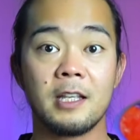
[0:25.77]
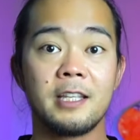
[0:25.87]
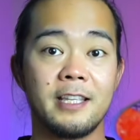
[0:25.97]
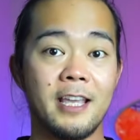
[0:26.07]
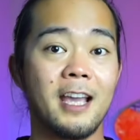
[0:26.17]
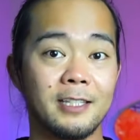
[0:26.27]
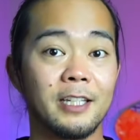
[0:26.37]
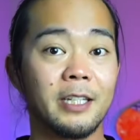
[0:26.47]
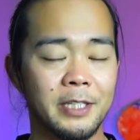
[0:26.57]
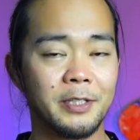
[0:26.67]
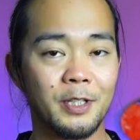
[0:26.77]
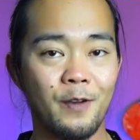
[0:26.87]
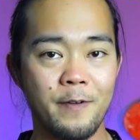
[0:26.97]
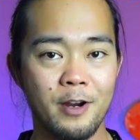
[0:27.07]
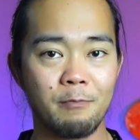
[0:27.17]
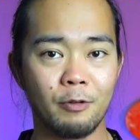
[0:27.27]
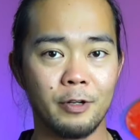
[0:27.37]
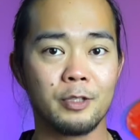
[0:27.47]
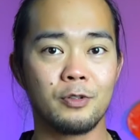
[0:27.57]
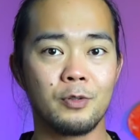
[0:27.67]
Yes, it is still very
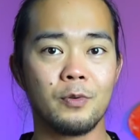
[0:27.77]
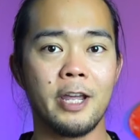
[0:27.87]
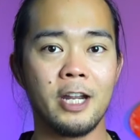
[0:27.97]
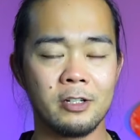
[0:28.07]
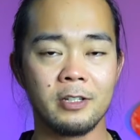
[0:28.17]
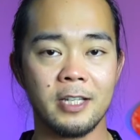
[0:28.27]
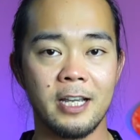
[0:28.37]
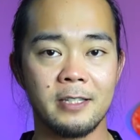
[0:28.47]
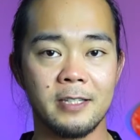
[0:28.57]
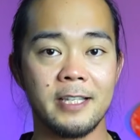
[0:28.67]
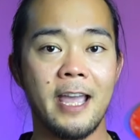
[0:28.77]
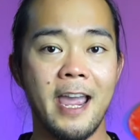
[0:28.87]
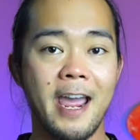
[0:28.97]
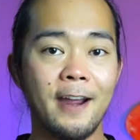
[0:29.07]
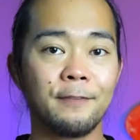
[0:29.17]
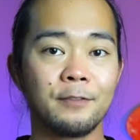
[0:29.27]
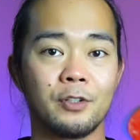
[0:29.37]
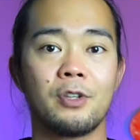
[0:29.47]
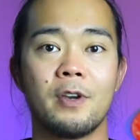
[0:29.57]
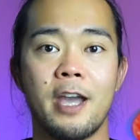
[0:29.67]
important to do exercises after
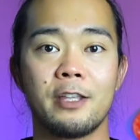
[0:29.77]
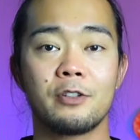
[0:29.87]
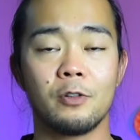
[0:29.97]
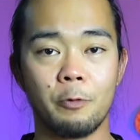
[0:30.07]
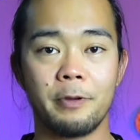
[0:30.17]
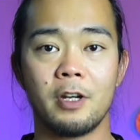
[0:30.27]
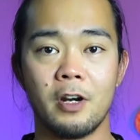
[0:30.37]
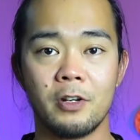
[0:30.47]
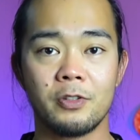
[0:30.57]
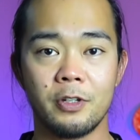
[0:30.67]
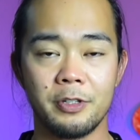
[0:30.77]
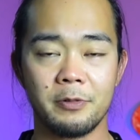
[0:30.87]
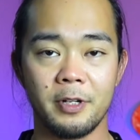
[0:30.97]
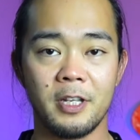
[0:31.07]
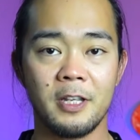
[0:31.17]
you had your open heart surgery.